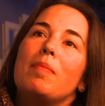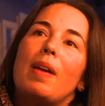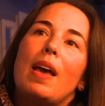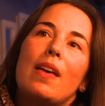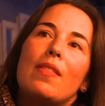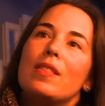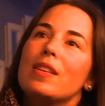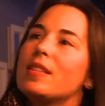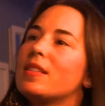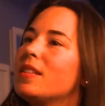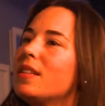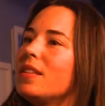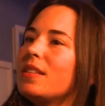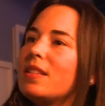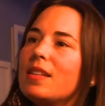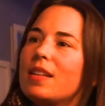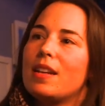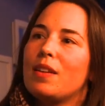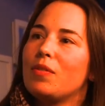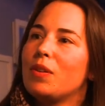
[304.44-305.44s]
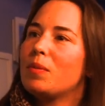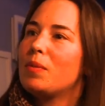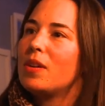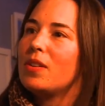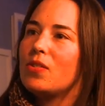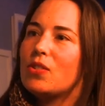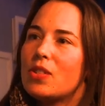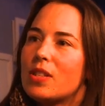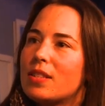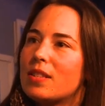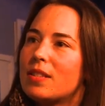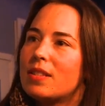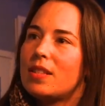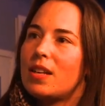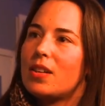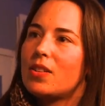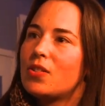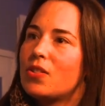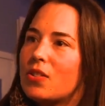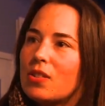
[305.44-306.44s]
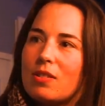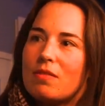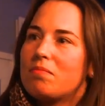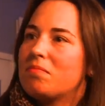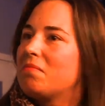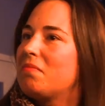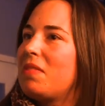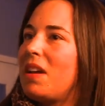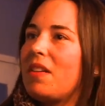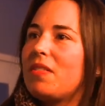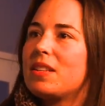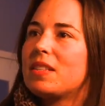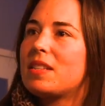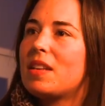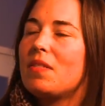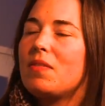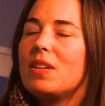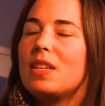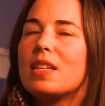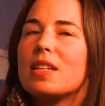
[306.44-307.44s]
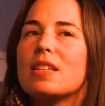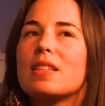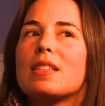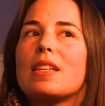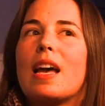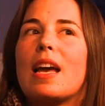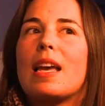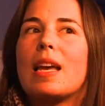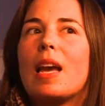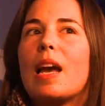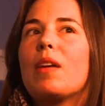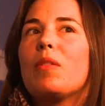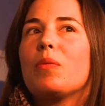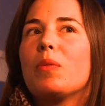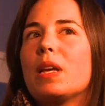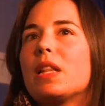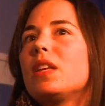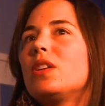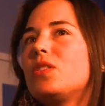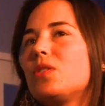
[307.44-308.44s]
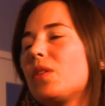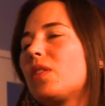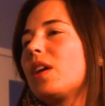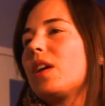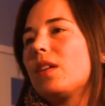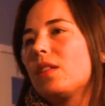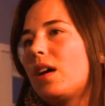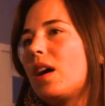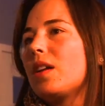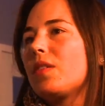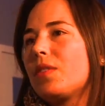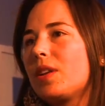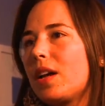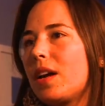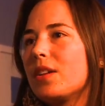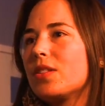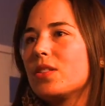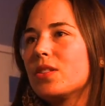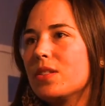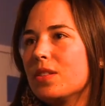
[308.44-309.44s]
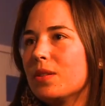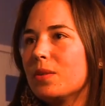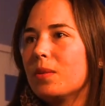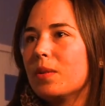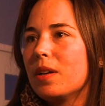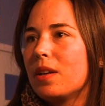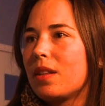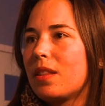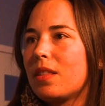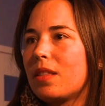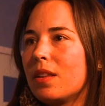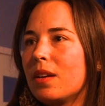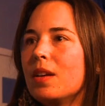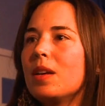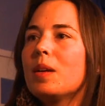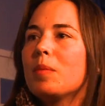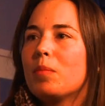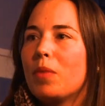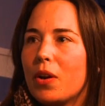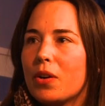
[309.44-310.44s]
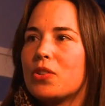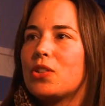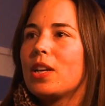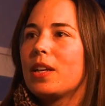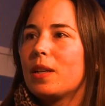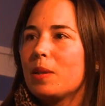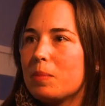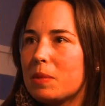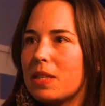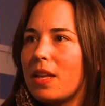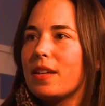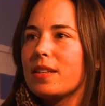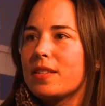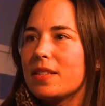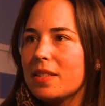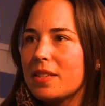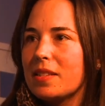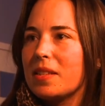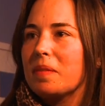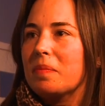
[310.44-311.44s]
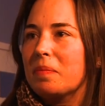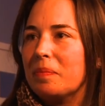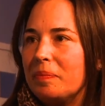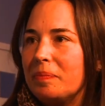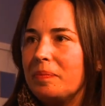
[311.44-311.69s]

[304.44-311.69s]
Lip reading: and this season everyone just touched on the 70s. I really do think a lot of it had to do with Marc Jacobs last season.